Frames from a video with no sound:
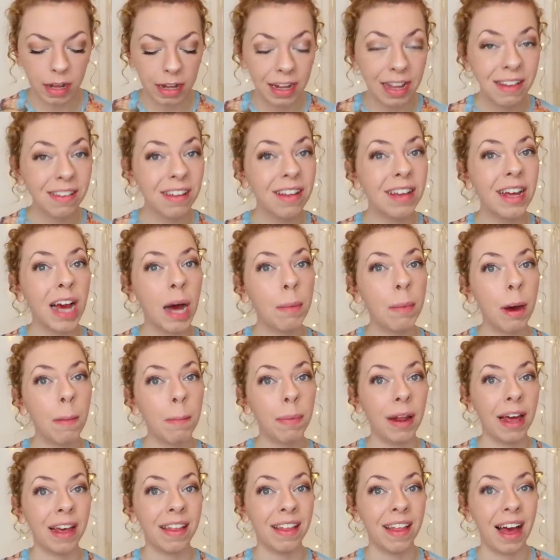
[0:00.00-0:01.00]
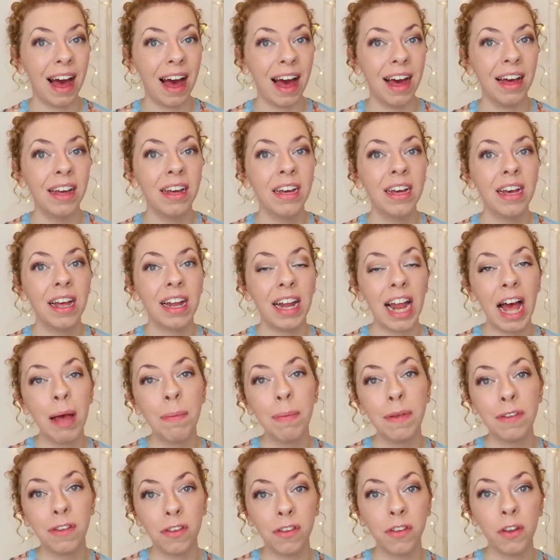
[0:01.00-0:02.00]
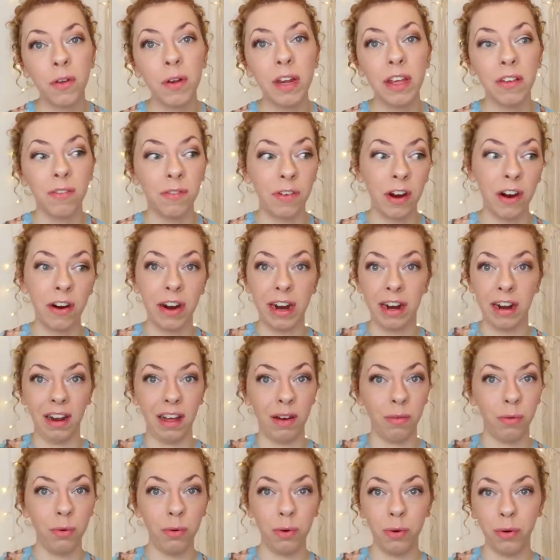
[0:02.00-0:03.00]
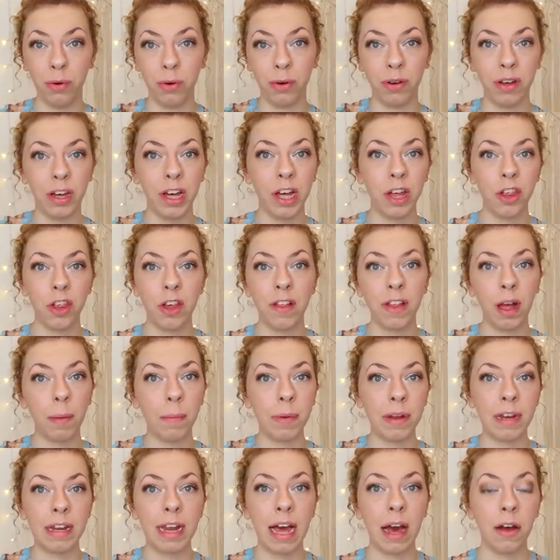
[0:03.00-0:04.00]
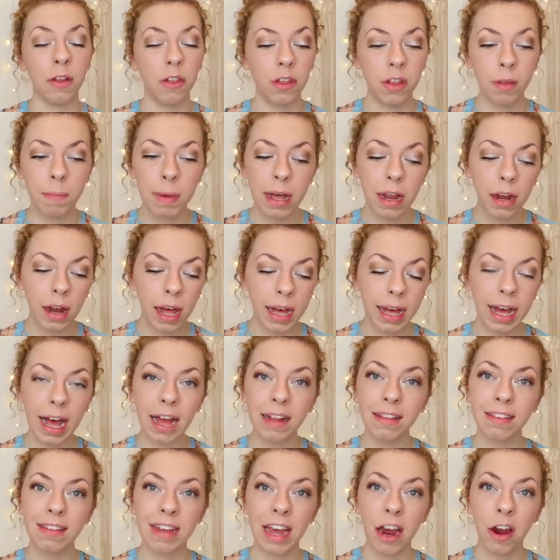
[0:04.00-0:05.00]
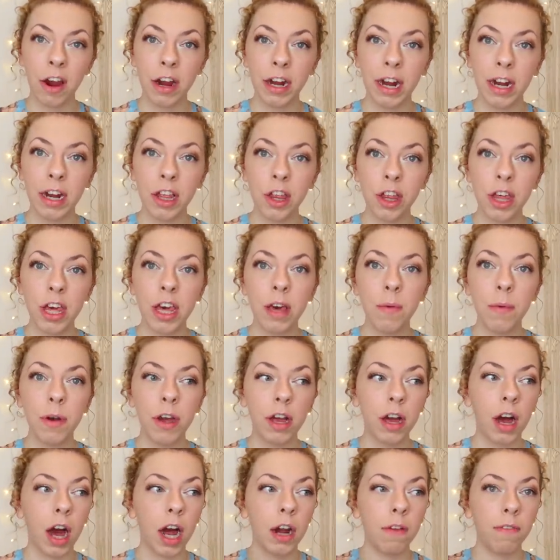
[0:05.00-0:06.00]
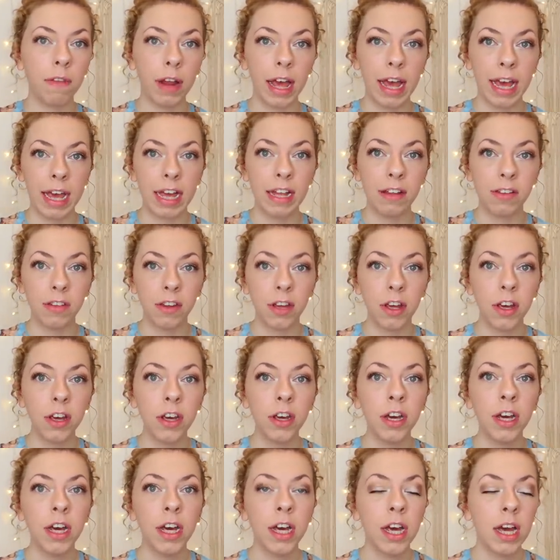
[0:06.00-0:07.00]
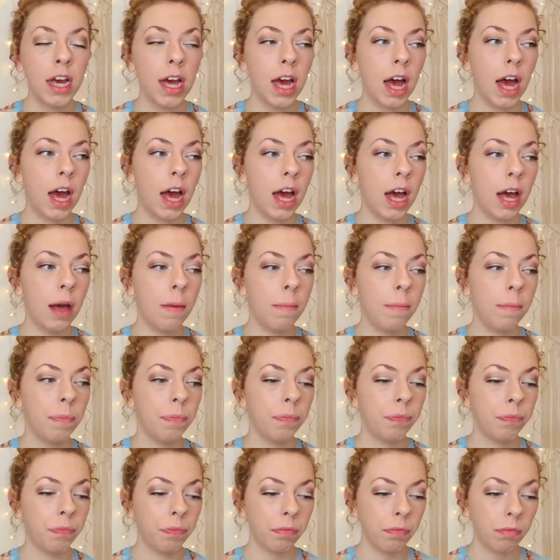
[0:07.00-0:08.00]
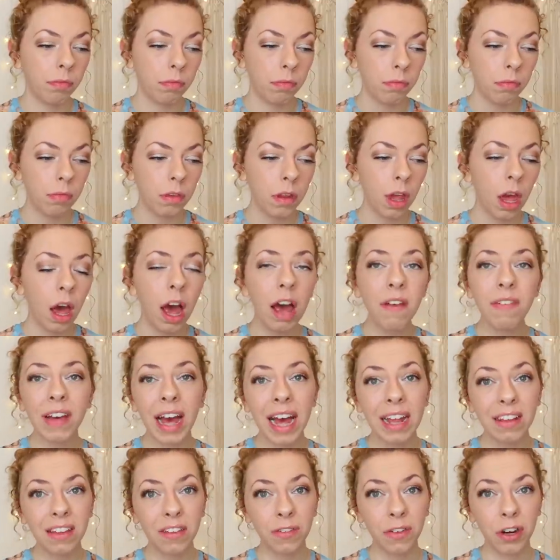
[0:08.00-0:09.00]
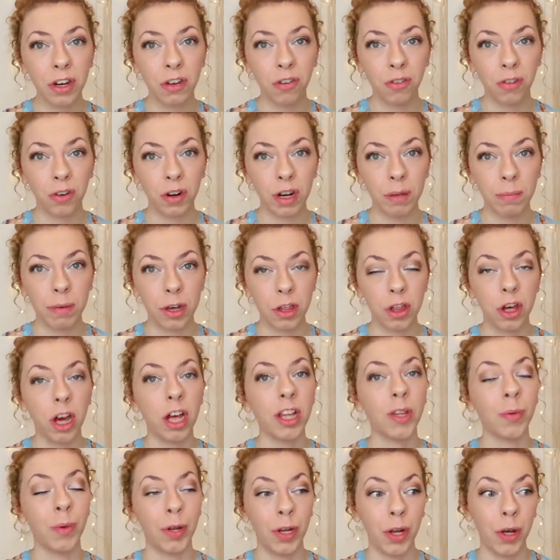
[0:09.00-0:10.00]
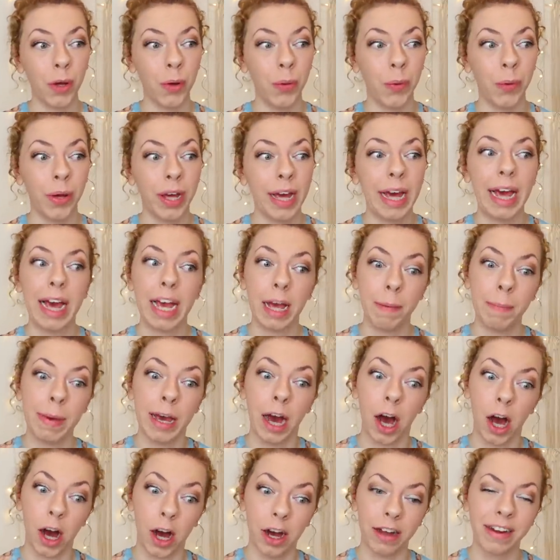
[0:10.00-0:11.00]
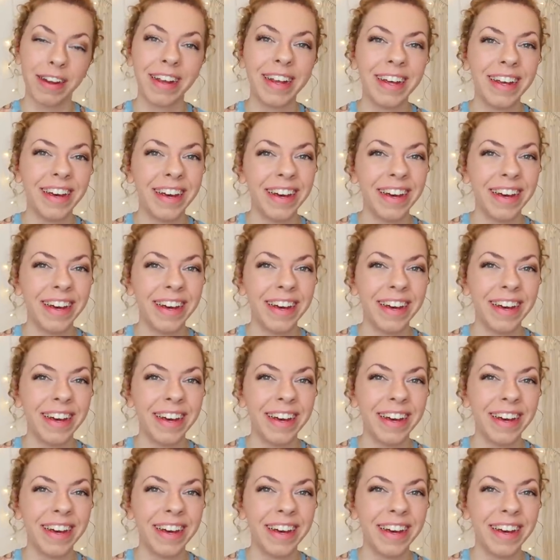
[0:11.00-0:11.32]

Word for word: And this can come up like that. Lapis lazuli is very like, woo, she's up and down. She's a bit like Cancerian energy where it kind of like hits you. Um, I have Cancer very strongly in my chart, so I know it can be hard.